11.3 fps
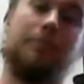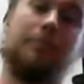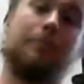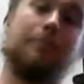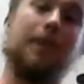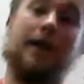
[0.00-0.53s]

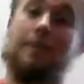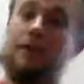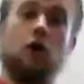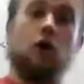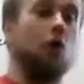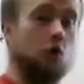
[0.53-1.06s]
But I'm gonna
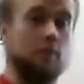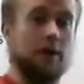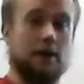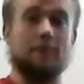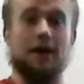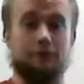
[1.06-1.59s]
go home and
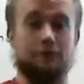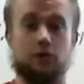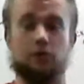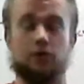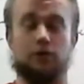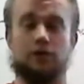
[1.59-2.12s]
make
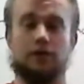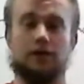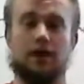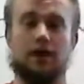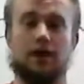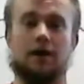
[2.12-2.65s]
food
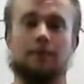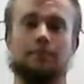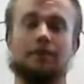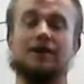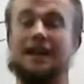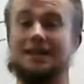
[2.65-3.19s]

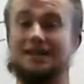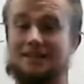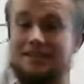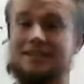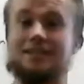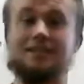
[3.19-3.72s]
because that's
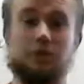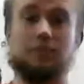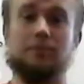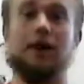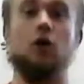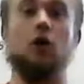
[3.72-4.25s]
consistent with
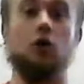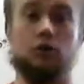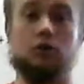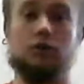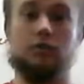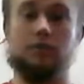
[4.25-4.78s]
my
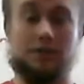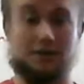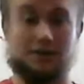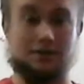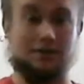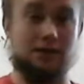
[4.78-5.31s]
goal. Like,
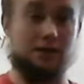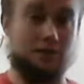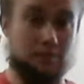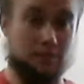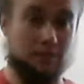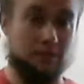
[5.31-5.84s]

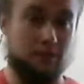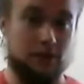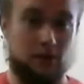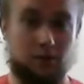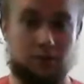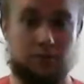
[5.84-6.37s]

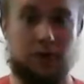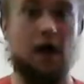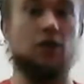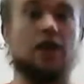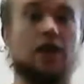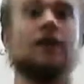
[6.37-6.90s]
to be
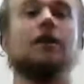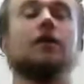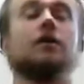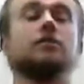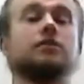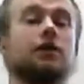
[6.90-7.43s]
healthy,
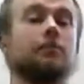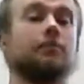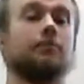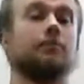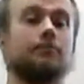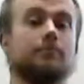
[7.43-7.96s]
to
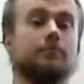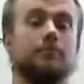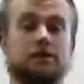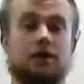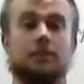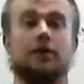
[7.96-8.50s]
be
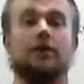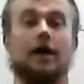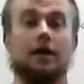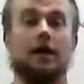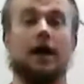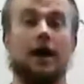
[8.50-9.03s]
somebody
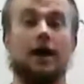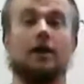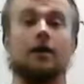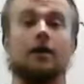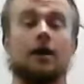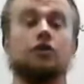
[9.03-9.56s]
that,
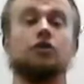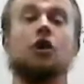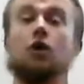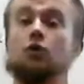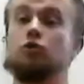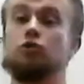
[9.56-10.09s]
hey,
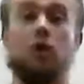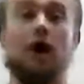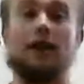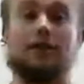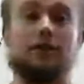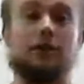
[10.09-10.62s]
knows
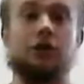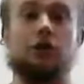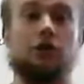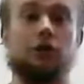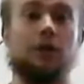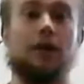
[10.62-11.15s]
what you're
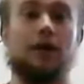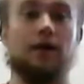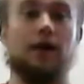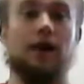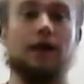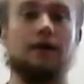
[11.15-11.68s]

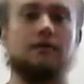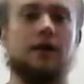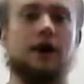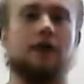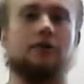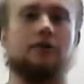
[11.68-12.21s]
doing and is
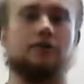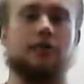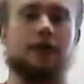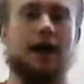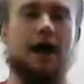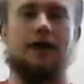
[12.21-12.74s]
not just a
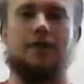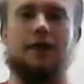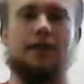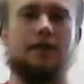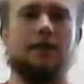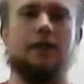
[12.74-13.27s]
guy
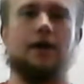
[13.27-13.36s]
that